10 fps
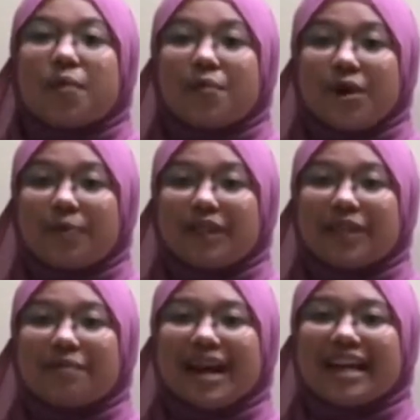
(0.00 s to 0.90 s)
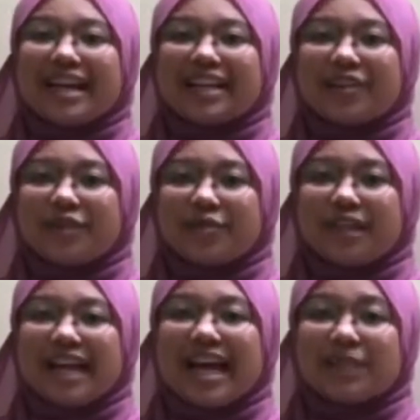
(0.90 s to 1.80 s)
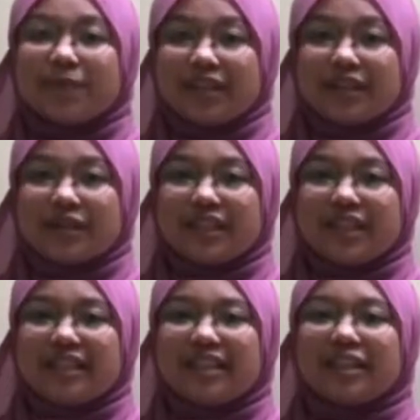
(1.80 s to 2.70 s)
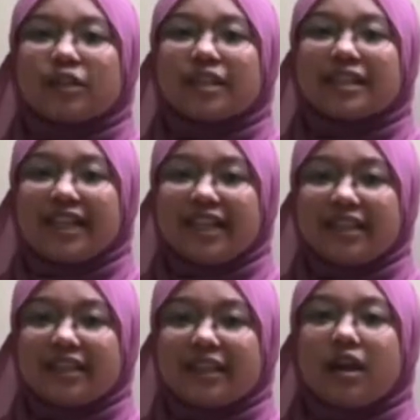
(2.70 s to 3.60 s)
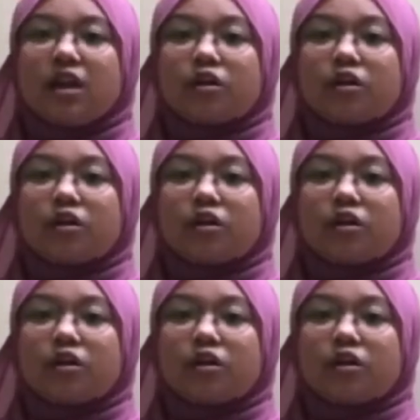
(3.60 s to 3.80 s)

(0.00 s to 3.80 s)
Property, plant and equipment has been increasing in 2018